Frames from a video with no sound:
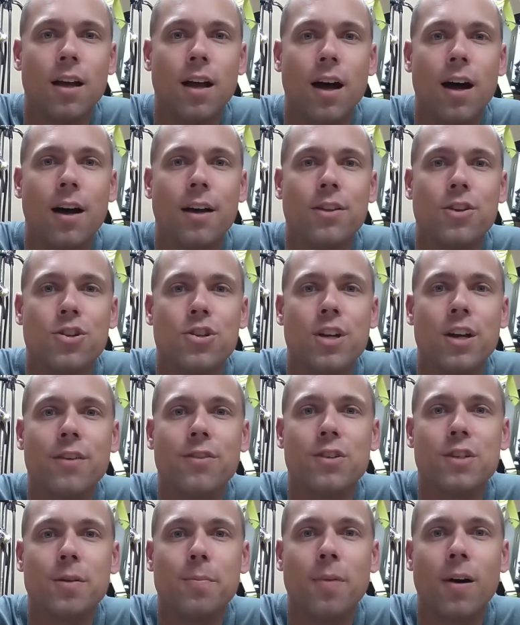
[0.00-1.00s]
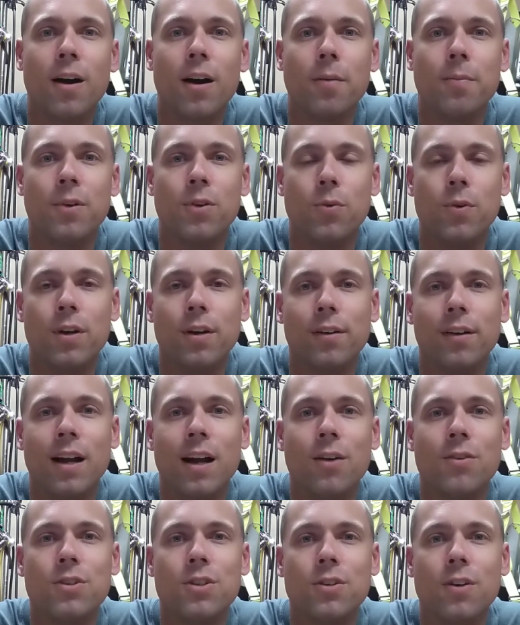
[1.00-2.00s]
uh, the sheriff's department went
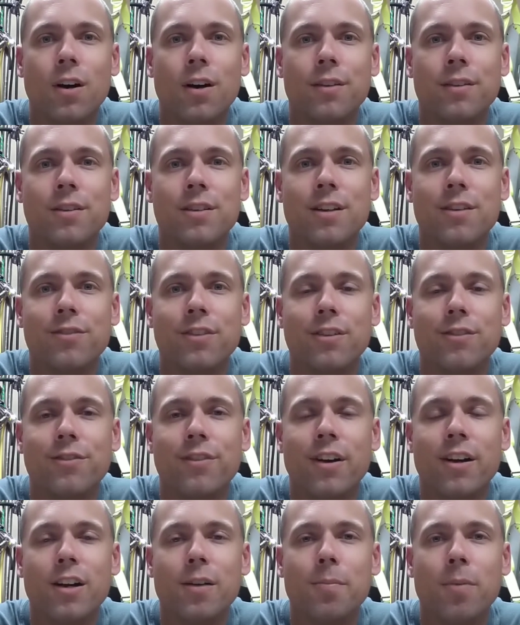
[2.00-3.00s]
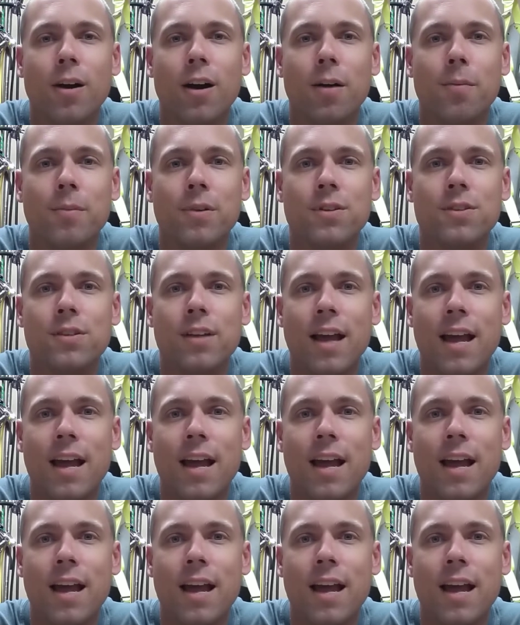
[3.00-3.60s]
around to all the different fire departments